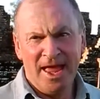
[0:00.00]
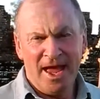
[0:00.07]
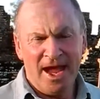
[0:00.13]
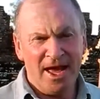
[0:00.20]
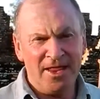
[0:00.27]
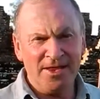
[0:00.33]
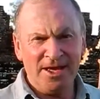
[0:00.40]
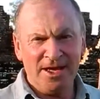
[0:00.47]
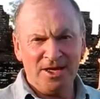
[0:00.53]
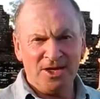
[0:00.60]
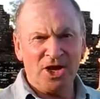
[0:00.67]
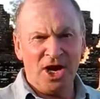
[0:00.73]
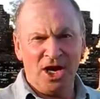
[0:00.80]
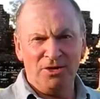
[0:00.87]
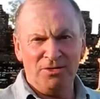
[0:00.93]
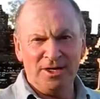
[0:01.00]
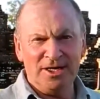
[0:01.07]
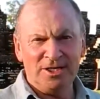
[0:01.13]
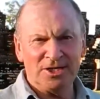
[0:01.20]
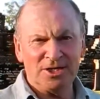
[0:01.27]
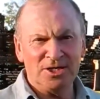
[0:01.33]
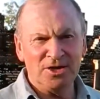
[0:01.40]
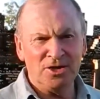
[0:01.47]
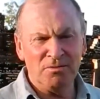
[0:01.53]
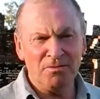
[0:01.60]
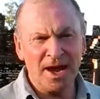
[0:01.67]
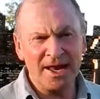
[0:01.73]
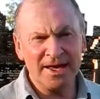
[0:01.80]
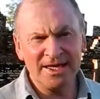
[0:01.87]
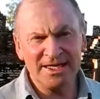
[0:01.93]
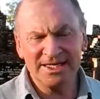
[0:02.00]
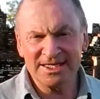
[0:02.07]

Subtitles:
and they encouraged the nomadic,